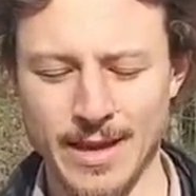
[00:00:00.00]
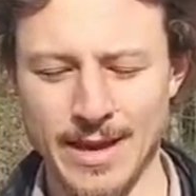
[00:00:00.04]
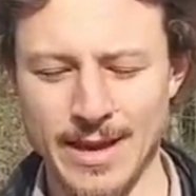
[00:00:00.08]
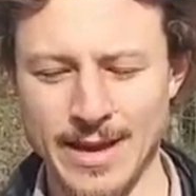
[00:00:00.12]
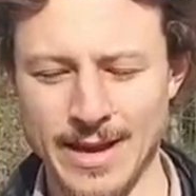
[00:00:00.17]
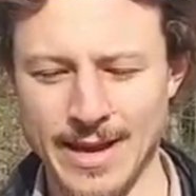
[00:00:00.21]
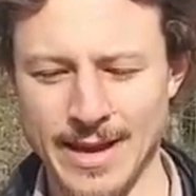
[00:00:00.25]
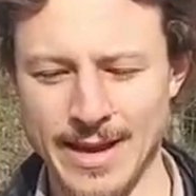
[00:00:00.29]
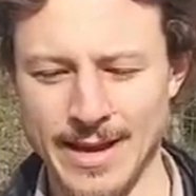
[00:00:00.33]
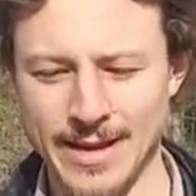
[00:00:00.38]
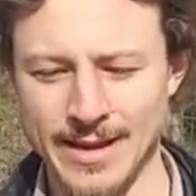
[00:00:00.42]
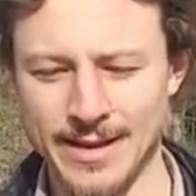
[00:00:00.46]

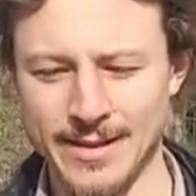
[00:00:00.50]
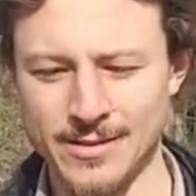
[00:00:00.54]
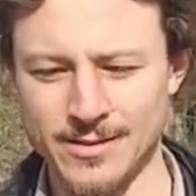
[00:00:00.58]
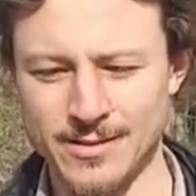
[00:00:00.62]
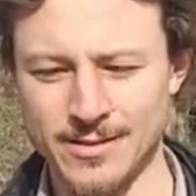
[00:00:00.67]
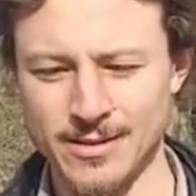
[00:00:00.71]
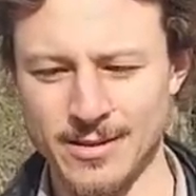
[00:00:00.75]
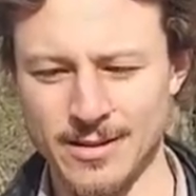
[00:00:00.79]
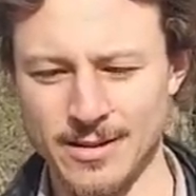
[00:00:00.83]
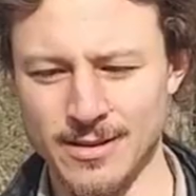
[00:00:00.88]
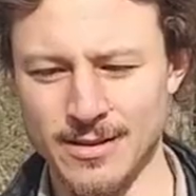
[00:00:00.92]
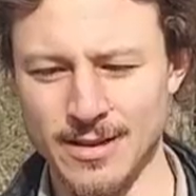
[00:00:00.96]

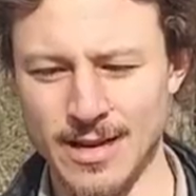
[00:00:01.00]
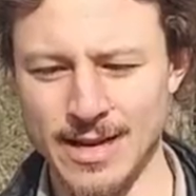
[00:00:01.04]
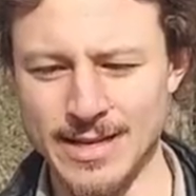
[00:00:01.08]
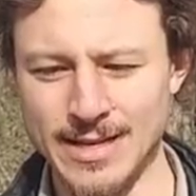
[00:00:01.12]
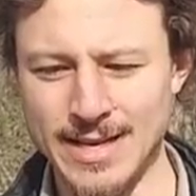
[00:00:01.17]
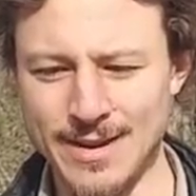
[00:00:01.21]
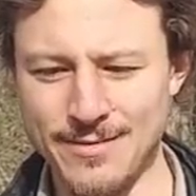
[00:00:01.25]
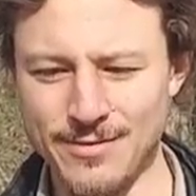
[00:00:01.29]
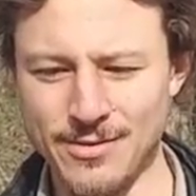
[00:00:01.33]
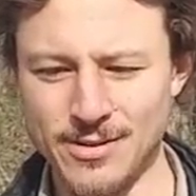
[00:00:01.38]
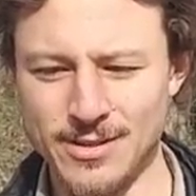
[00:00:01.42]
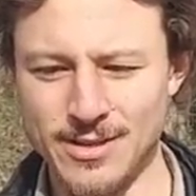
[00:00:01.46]
And I
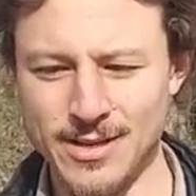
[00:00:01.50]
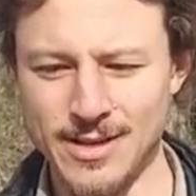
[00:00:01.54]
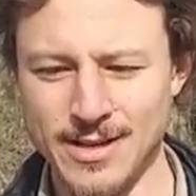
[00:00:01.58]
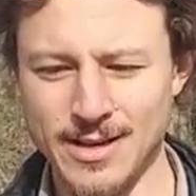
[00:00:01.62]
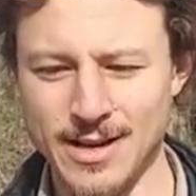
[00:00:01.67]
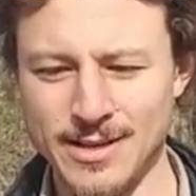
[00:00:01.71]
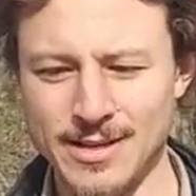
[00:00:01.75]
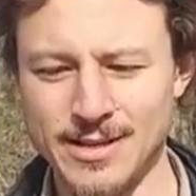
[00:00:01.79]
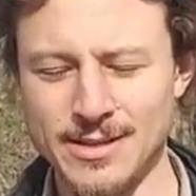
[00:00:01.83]
never did.